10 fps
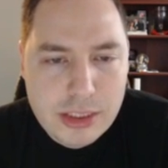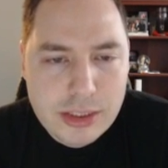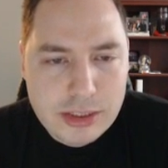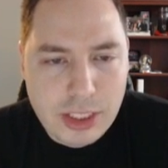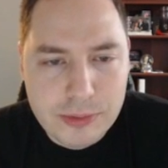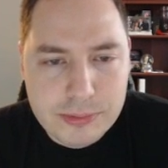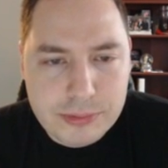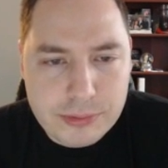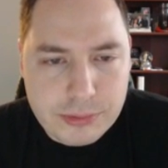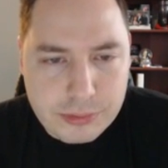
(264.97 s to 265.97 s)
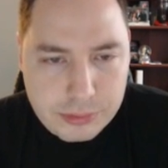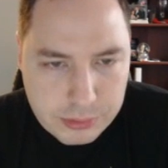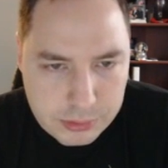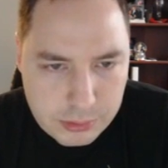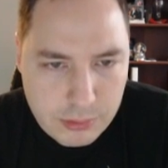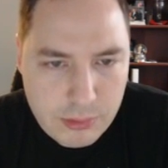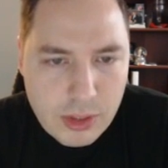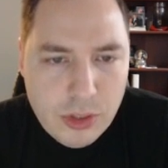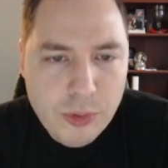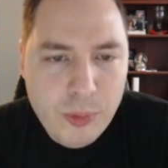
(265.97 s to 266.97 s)
So
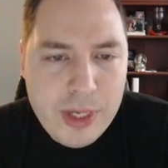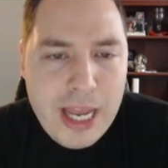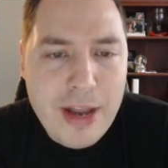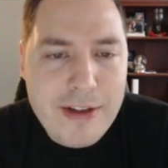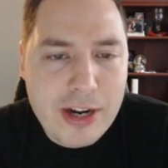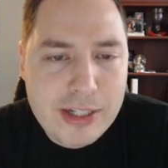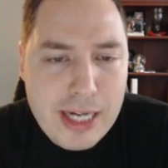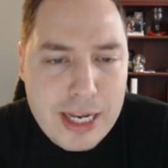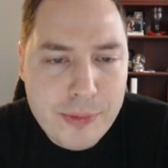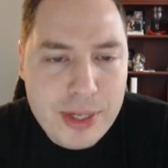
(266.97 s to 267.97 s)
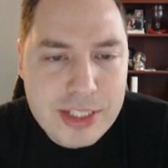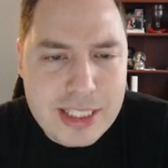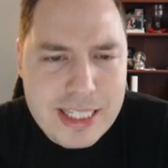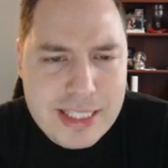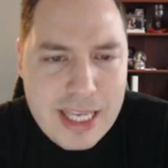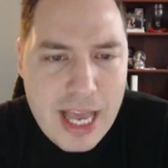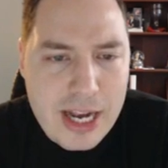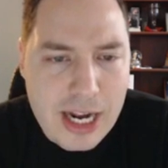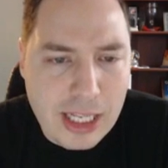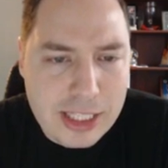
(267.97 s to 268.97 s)
we now have our Night Witch, and he's got an
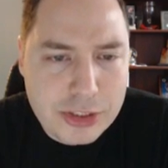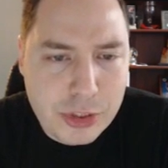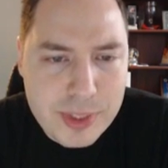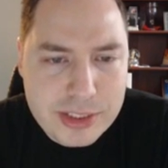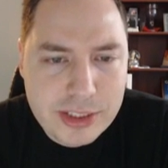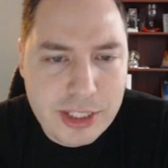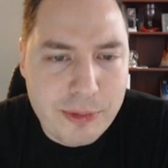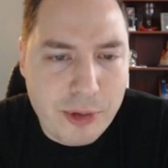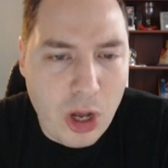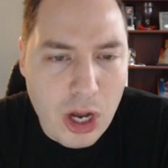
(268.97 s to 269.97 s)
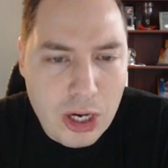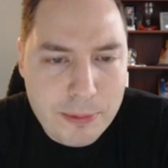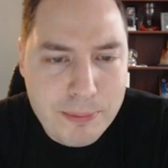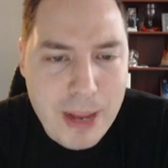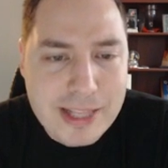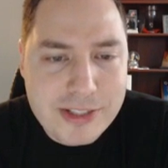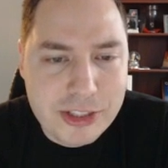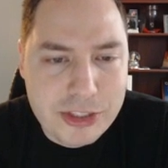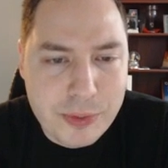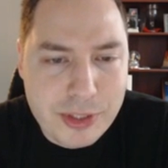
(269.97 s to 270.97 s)
Electro Wizard, and our bats are
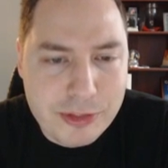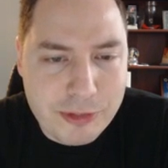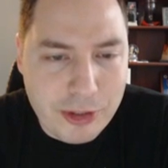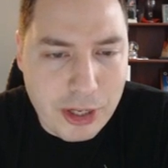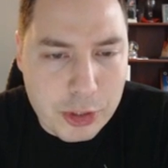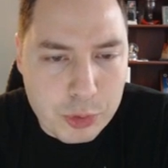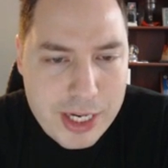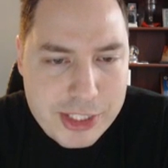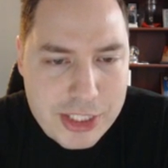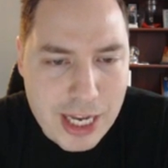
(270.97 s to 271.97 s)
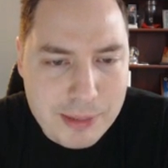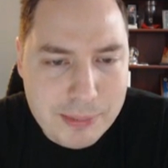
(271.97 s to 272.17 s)
doing a great job.